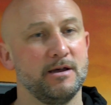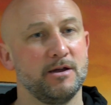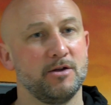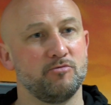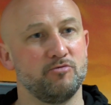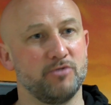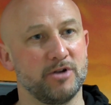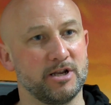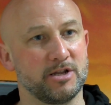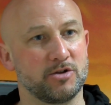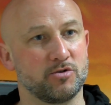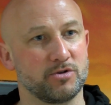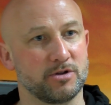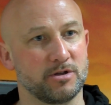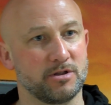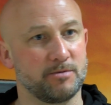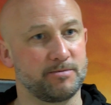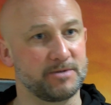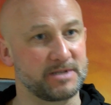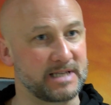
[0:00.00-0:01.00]
really good
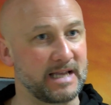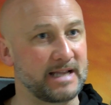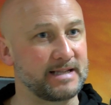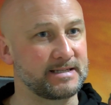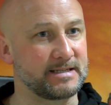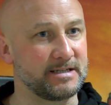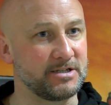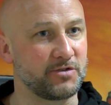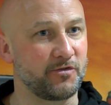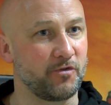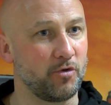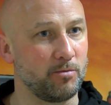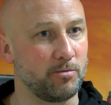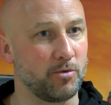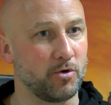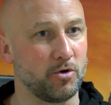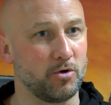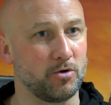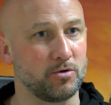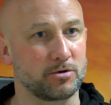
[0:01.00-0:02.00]
at the percentage
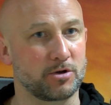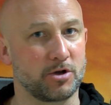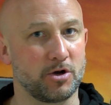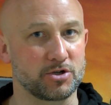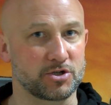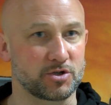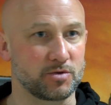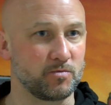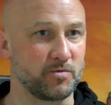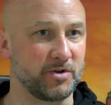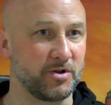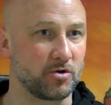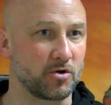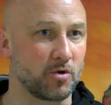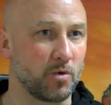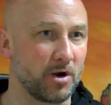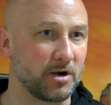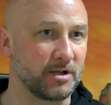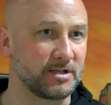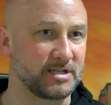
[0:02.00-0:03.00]
football, got some real
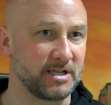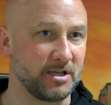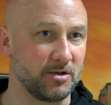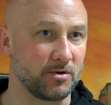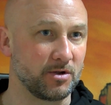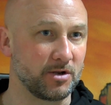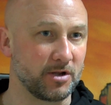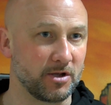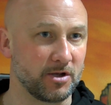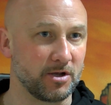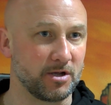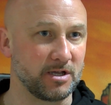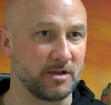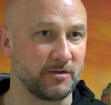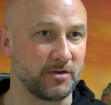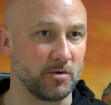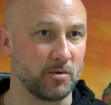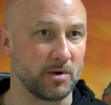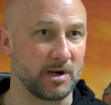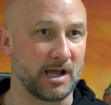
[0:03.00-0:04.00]
quality who can hurt you
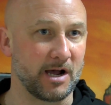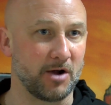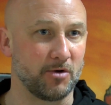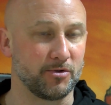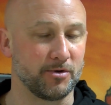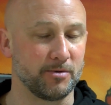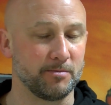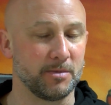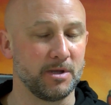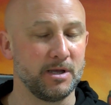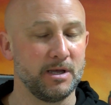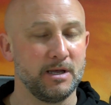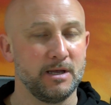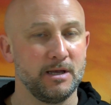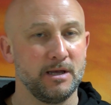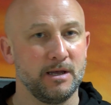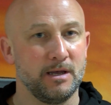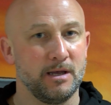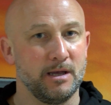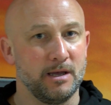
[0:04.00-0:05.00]
if you allow them.
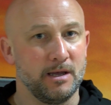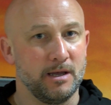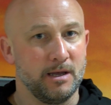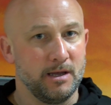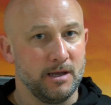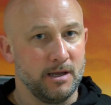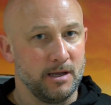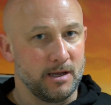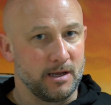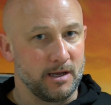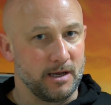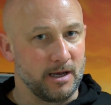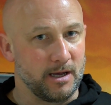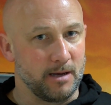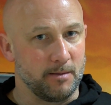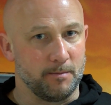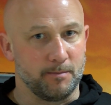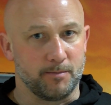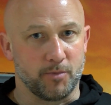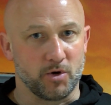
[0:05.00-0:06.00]

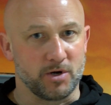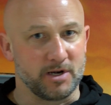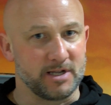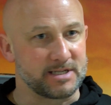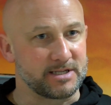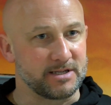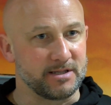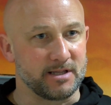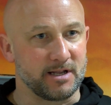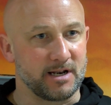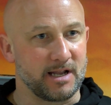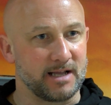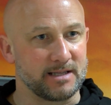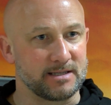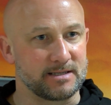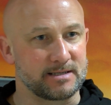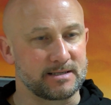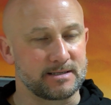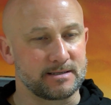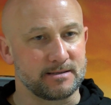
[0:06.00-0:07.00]
But listen, the
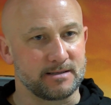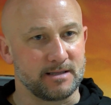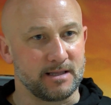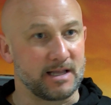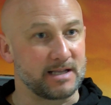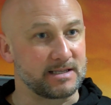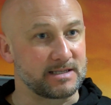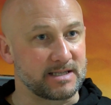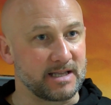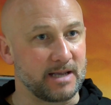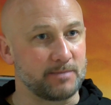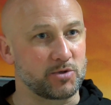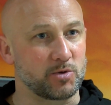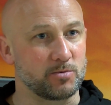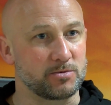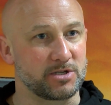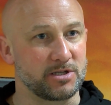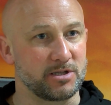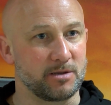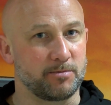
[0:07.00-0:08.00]
lads stepped up
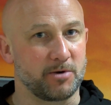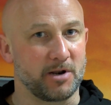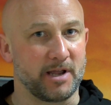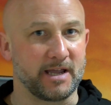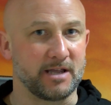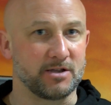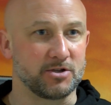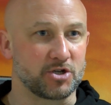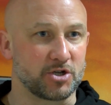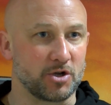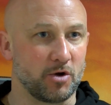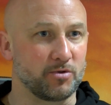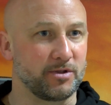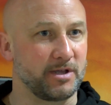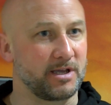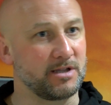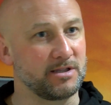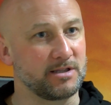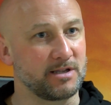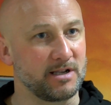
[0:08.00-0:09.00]
to the plate and showed they
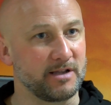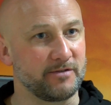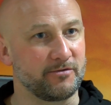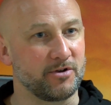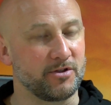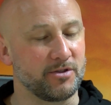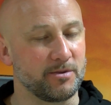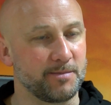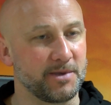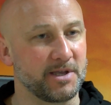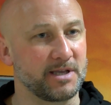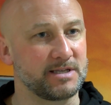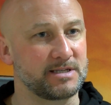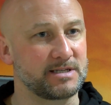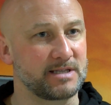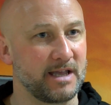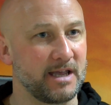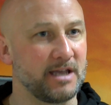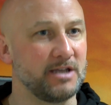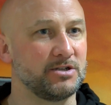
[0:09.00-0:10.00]
can deliver on the biggest
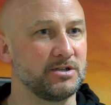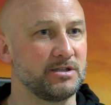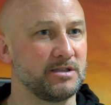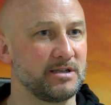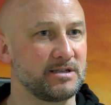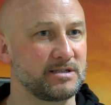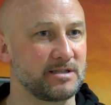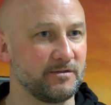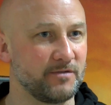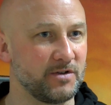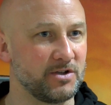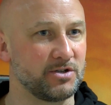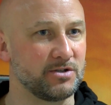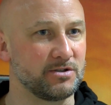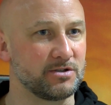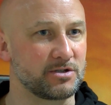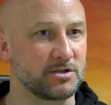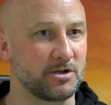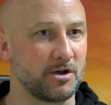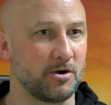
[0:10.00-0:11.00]
stage in this
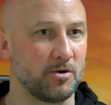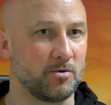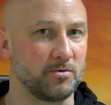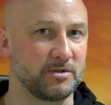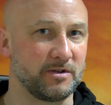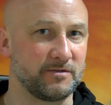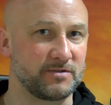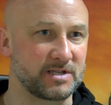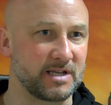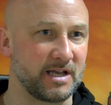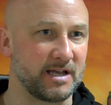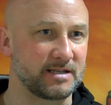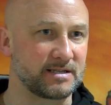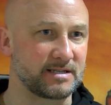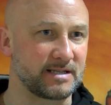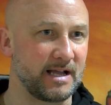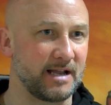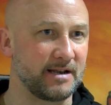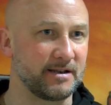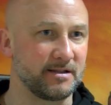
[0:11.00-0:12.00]
division, so they've set a
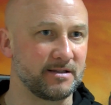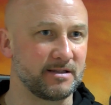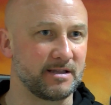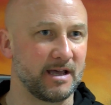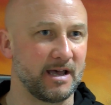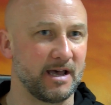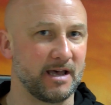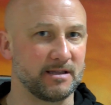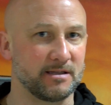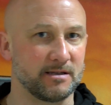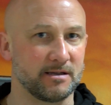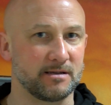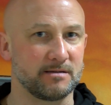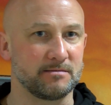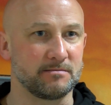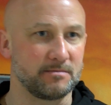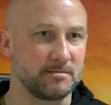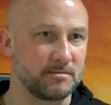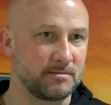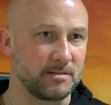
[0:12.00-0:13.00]
standard there that
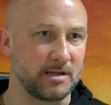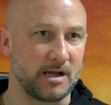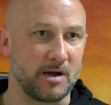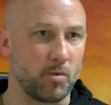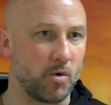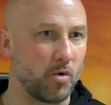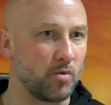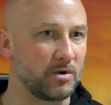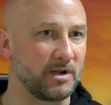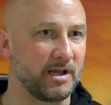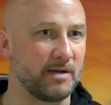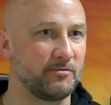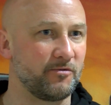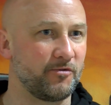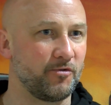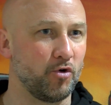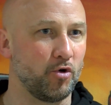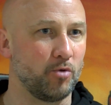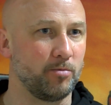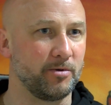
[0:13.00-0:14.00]
I won't let them
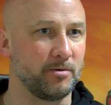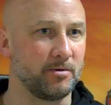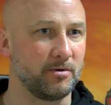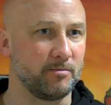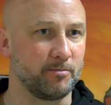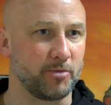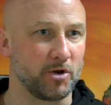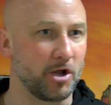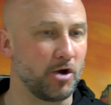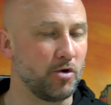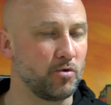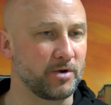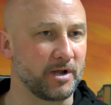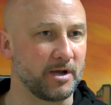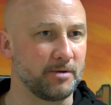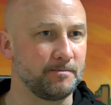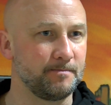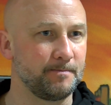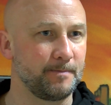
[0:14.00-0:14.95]
fall below now.